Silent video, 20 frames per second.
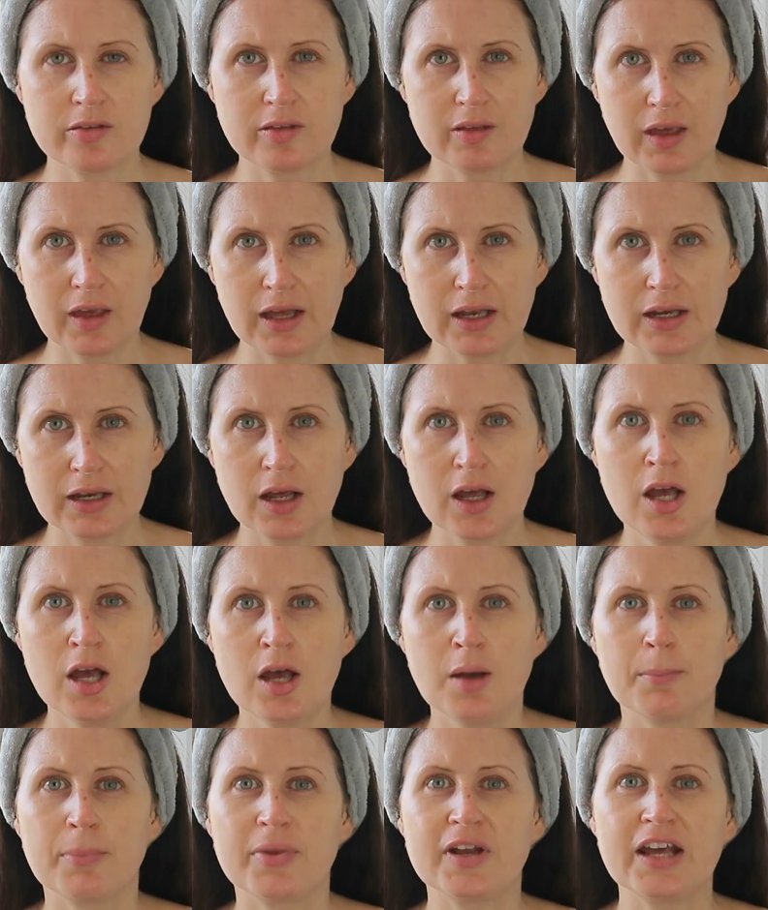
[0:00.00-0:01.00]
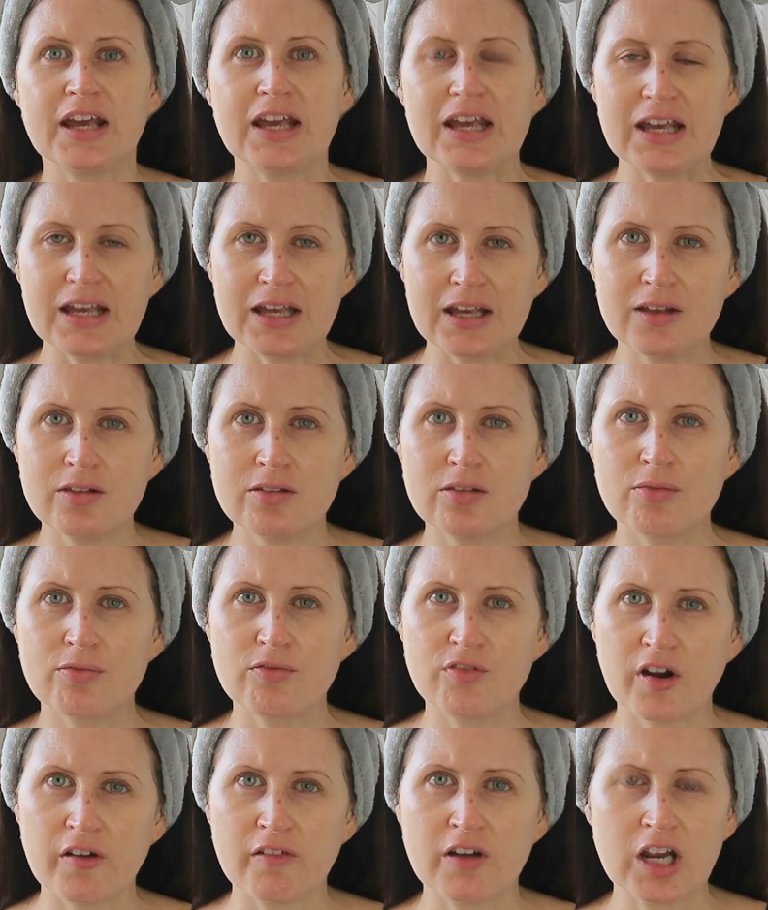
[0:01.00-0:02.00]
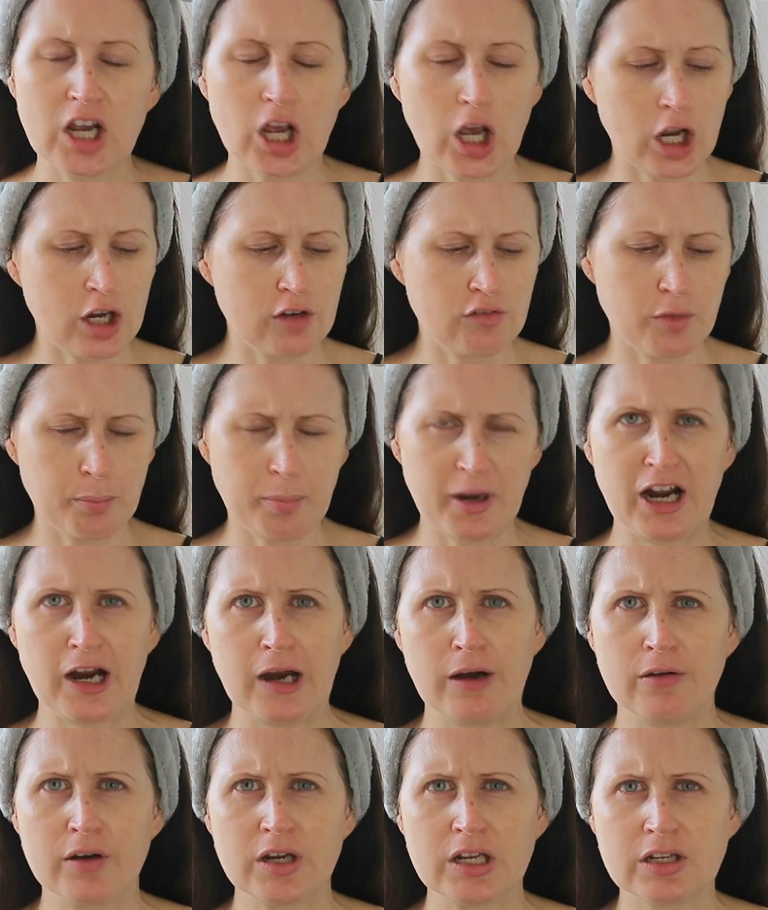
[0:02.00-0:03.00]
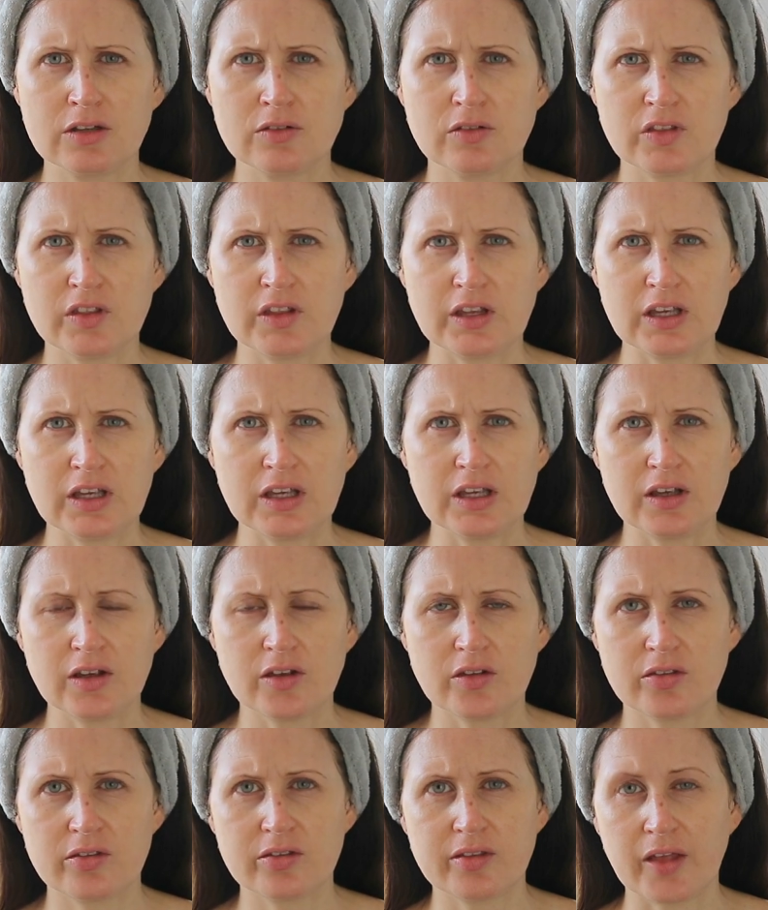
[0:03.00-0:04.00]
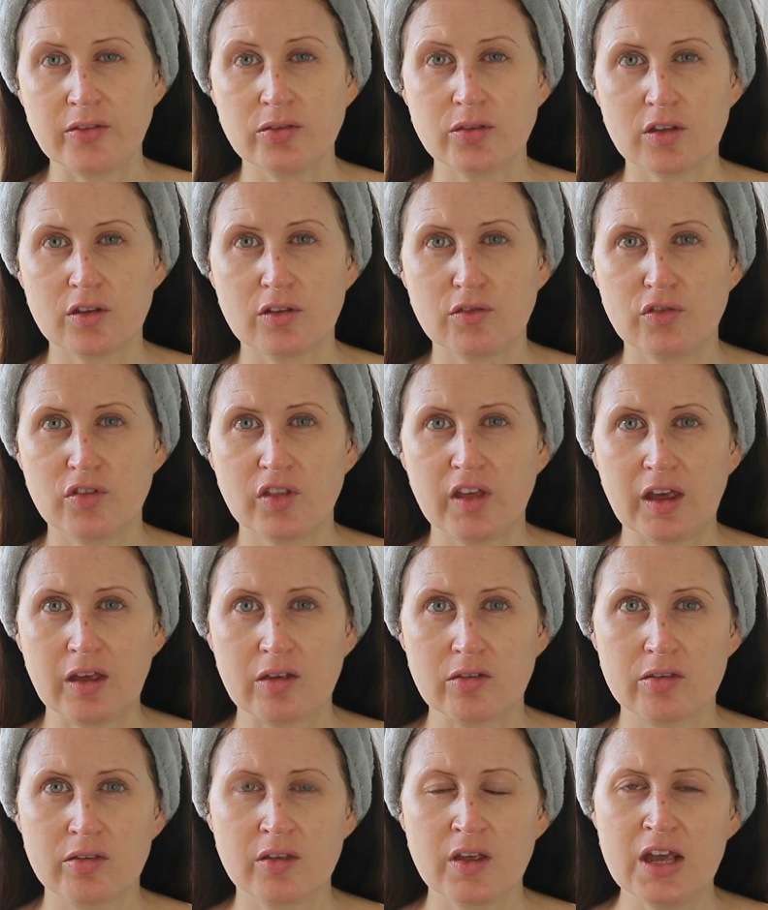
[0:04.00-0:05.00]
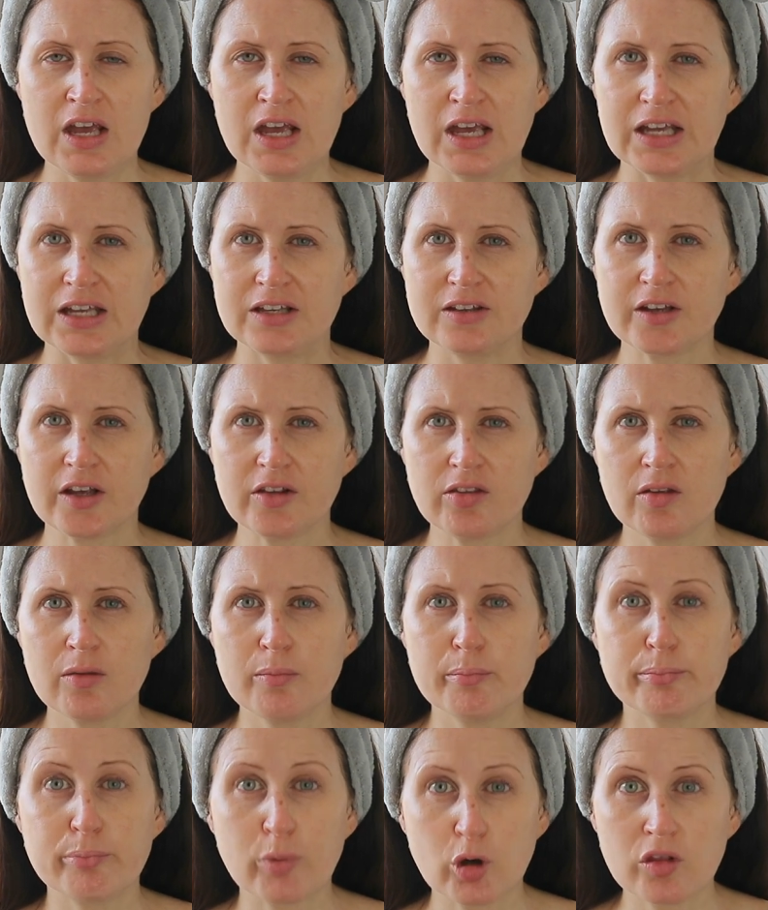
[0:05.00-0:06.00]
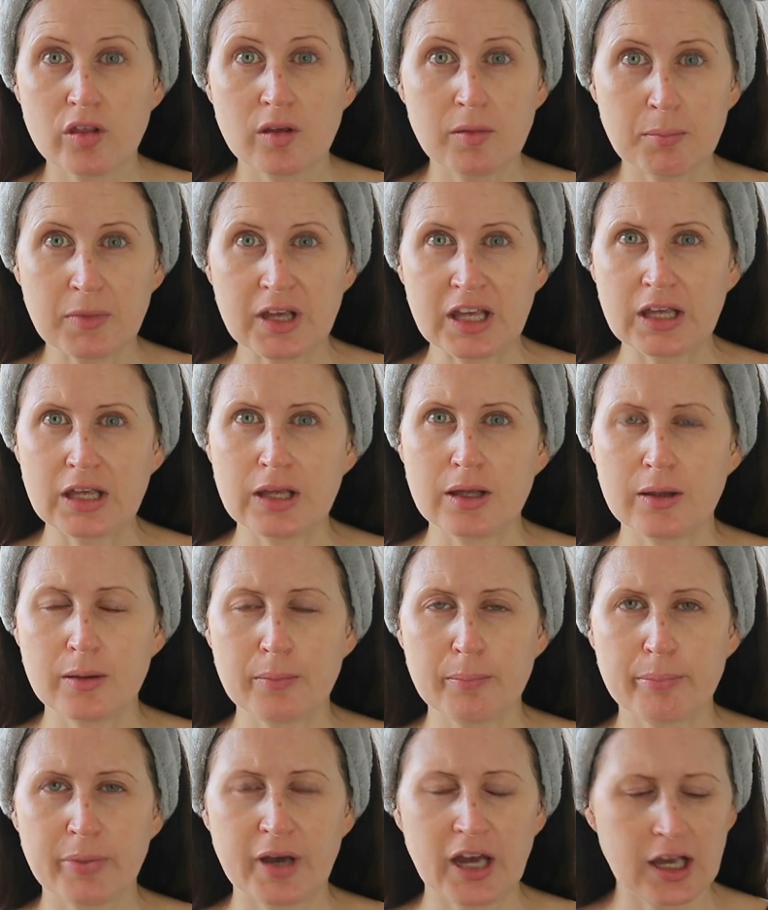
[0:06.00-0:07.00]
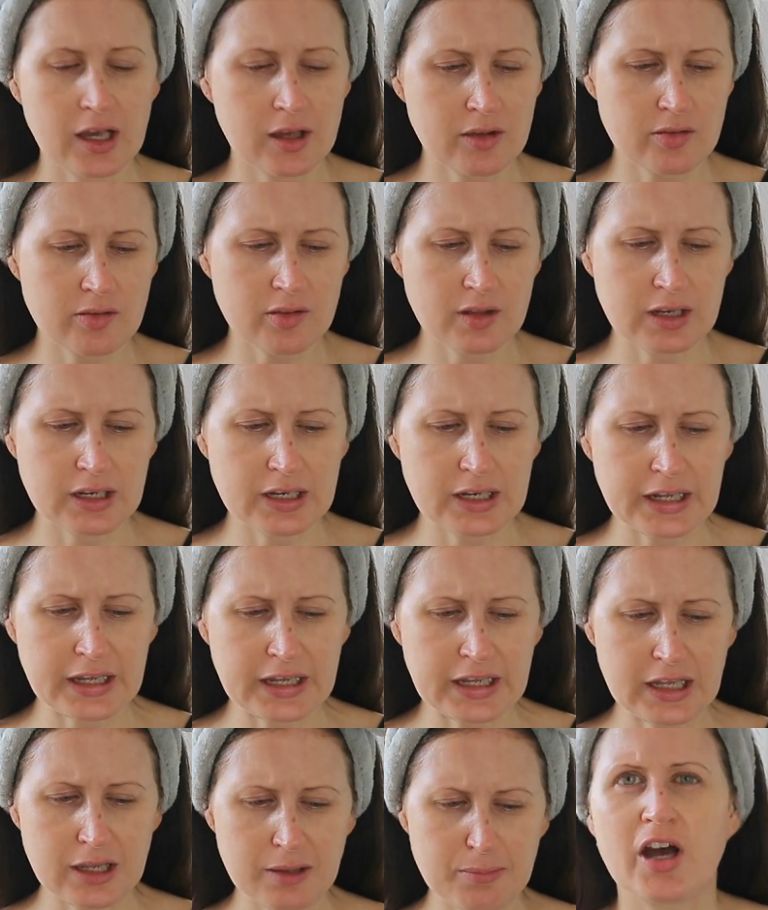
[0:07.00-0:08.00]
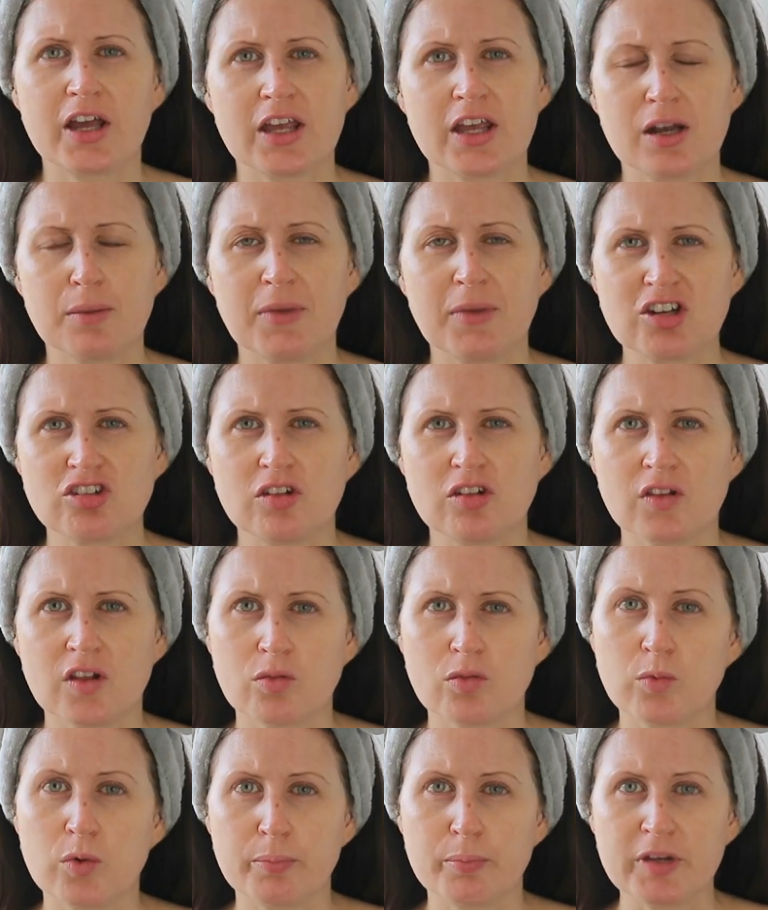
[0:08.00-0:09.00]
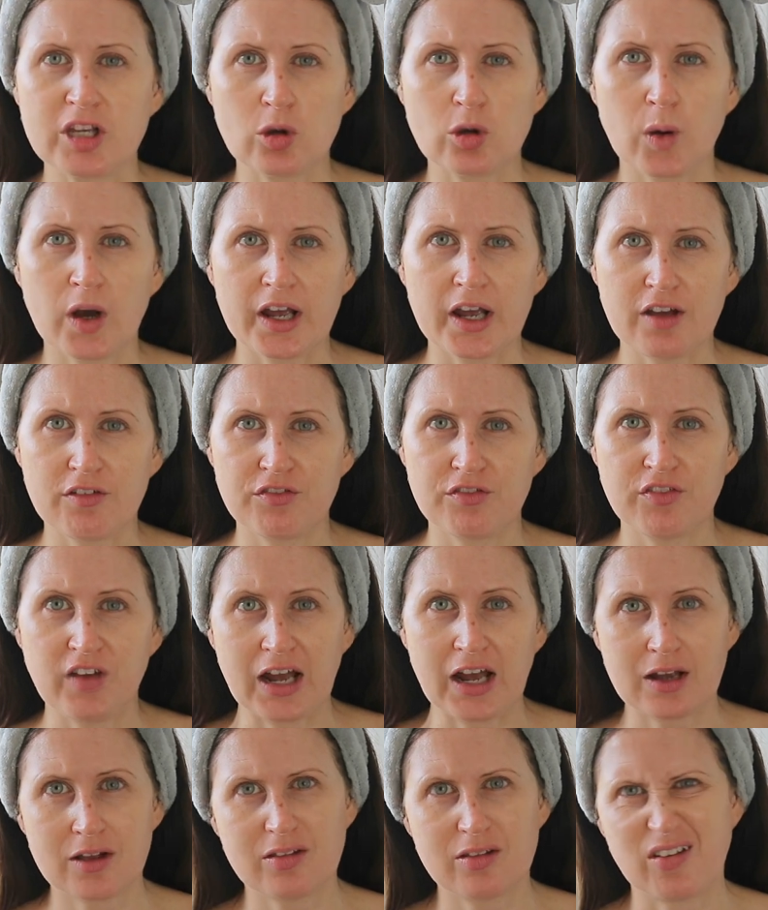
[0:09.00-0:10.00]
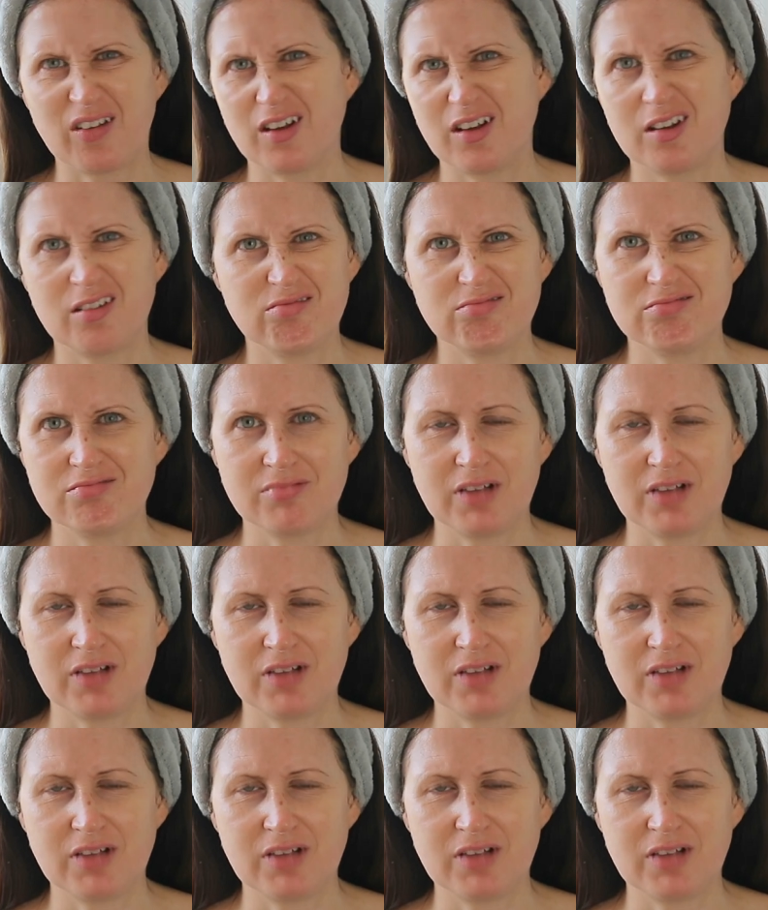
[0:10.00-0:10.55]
skin, but it is very overpowering, the scent of this. It doesn't bother me personally, but I can imagine this would be quite a factor,